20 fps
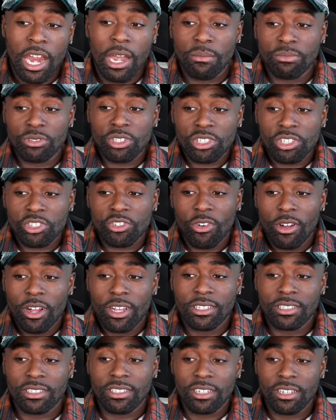and I'm just
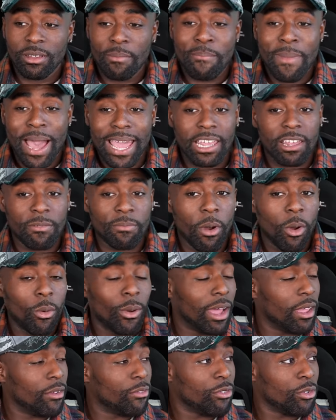trying to make my
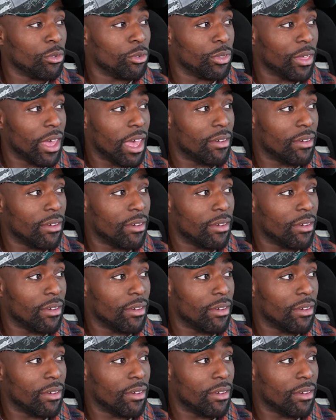way through the